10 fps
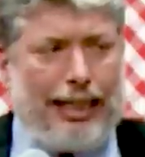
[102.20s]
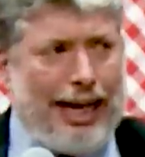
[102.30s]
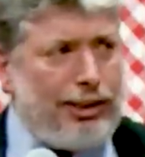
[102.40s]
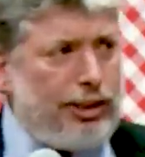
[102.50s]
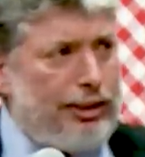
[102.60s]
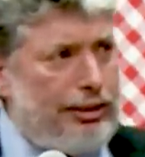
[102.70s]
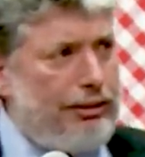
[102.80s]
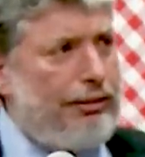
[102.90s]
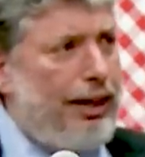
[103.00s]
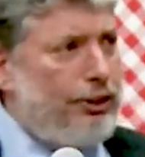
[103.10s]

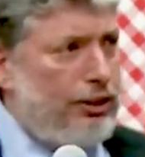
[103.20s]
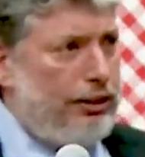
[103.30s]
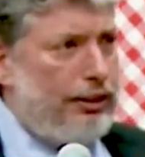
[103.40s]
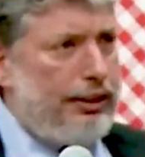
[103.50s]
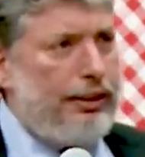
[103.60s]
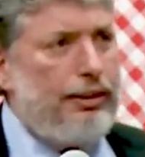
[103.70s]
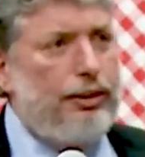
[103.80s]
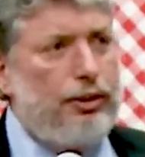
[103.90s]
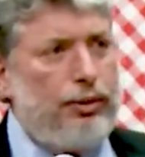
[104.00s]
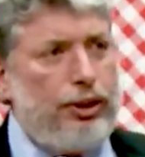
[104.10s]
Eschatologically,
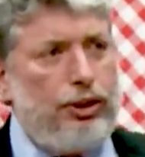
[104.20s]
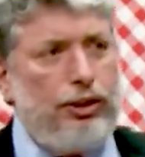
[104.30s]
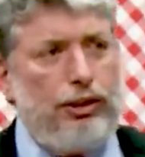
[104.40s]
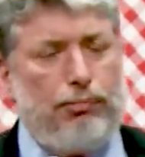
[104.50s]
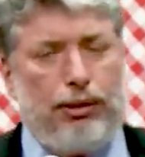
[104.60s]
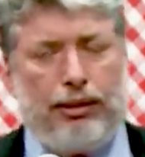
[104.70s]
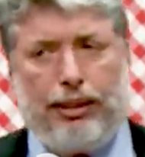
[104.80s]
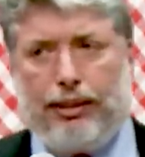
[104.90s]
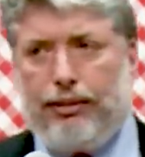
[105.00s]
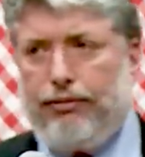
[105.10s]
Christians
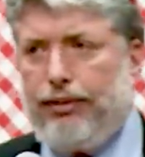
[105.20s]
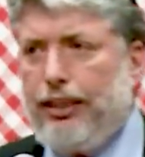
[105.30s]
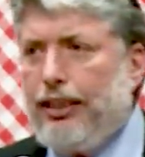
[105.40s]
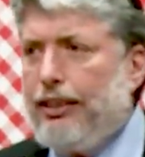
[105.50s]
believe